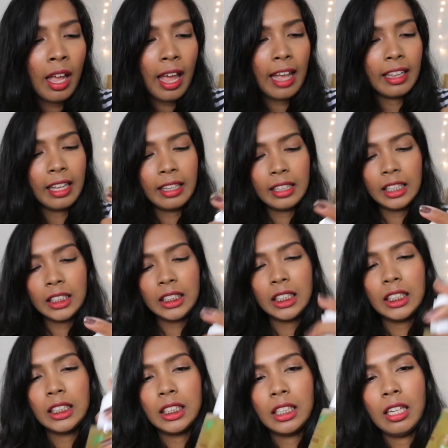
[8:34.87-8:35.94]
And then this
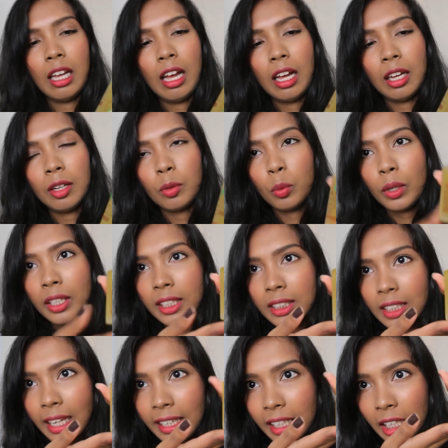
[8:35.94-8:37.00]
is what it's
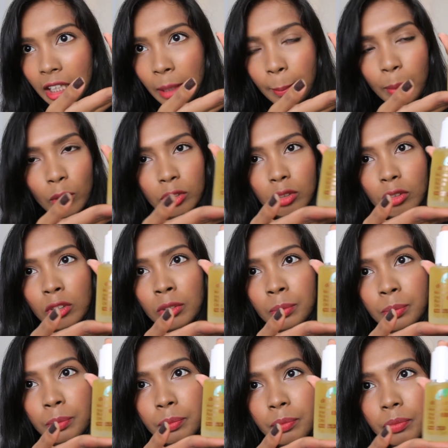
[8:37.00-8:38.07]
like in the bottle.
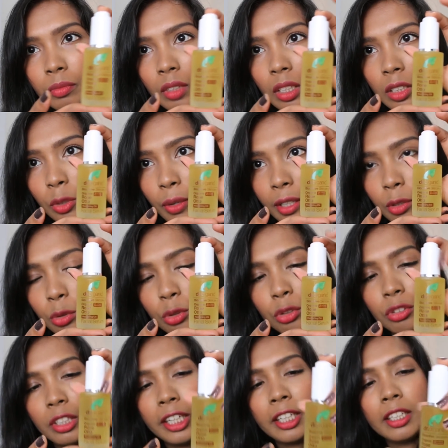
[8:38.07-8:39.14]
It's quite
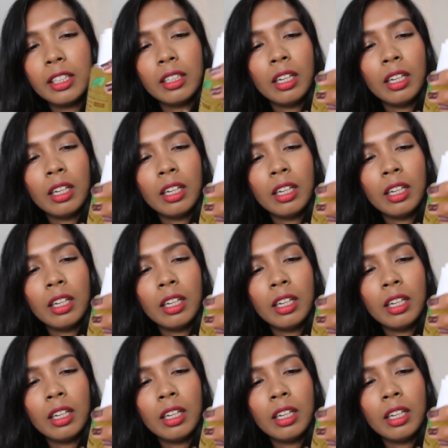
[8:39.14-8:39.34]
cool, right?